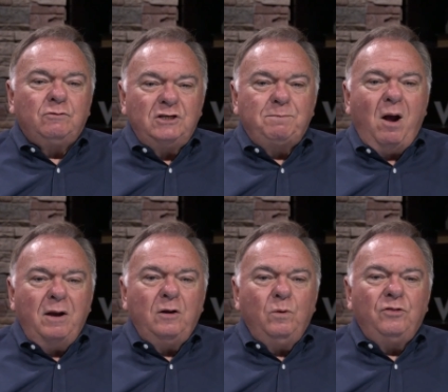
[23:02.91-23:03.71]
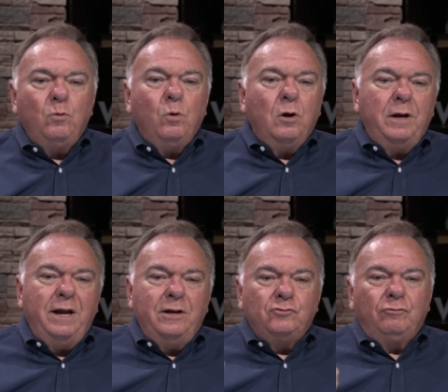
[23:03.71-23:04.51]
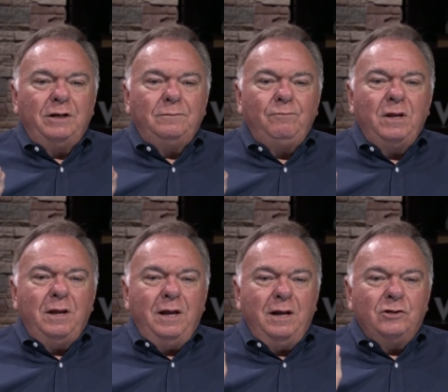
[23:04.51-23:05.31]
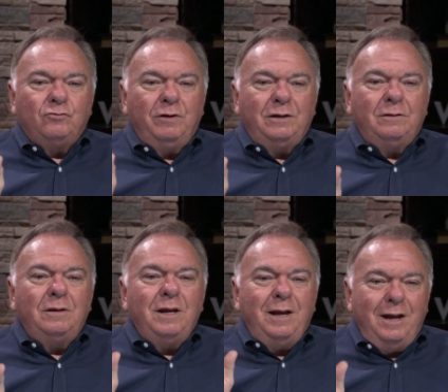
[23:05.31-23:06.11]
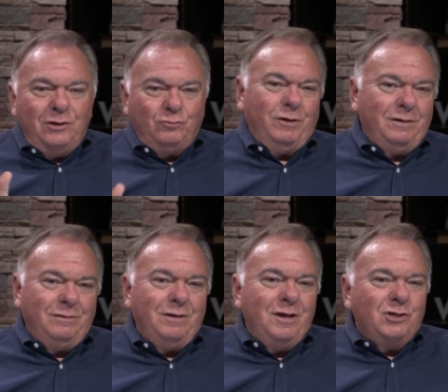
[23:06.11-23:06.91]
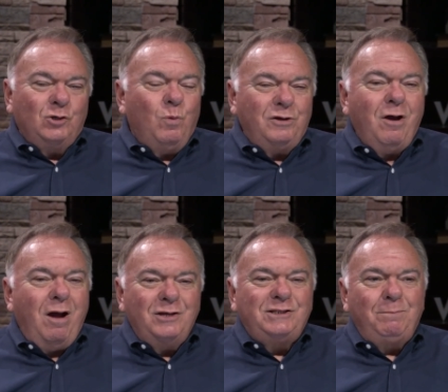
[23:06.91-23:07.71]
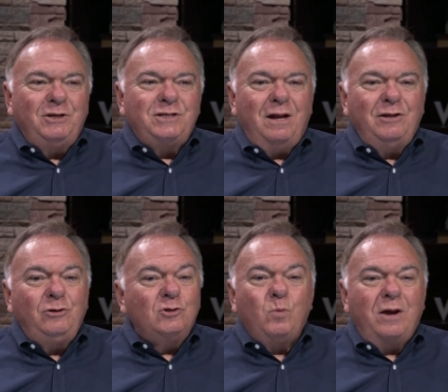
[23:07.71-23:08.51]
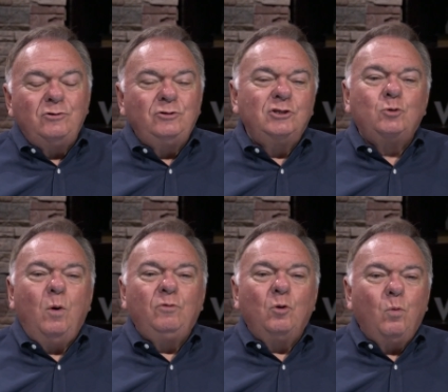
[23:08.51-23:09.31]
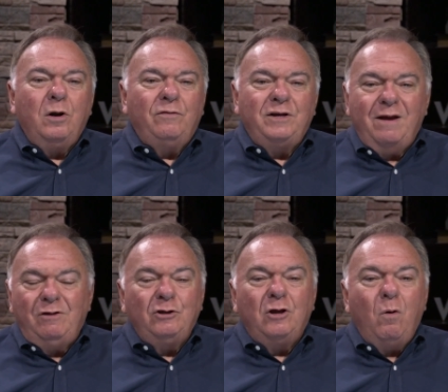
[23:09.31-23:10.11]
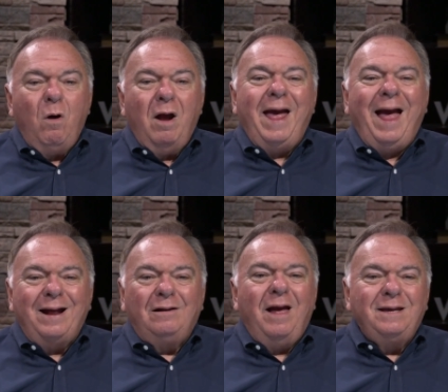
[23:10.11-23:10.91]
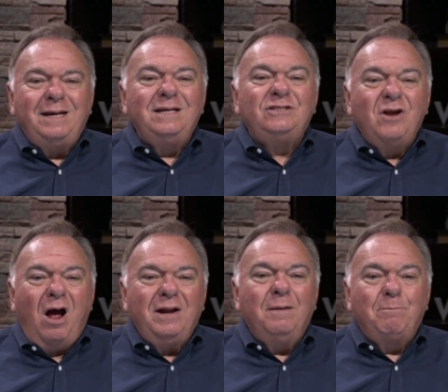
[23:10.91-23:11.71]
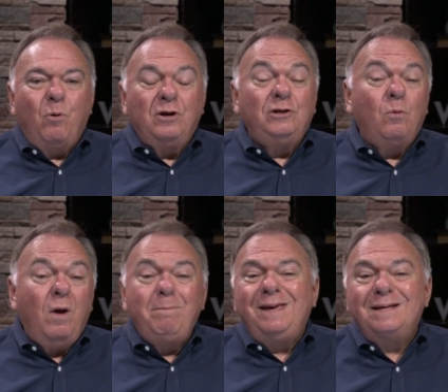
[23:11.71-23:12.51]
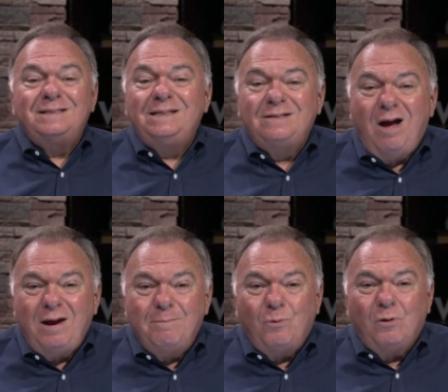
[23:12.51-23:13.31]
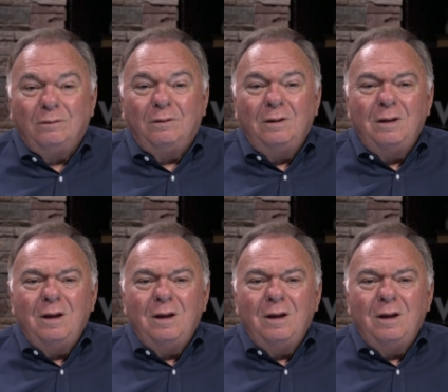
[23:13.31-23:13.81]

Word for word: responded with the word, It is written, it is written, it is written. So what God is simply telling you is, Why don't you just quote the word of the devil and go on? Act like he's not important. You know why? Because he's not important.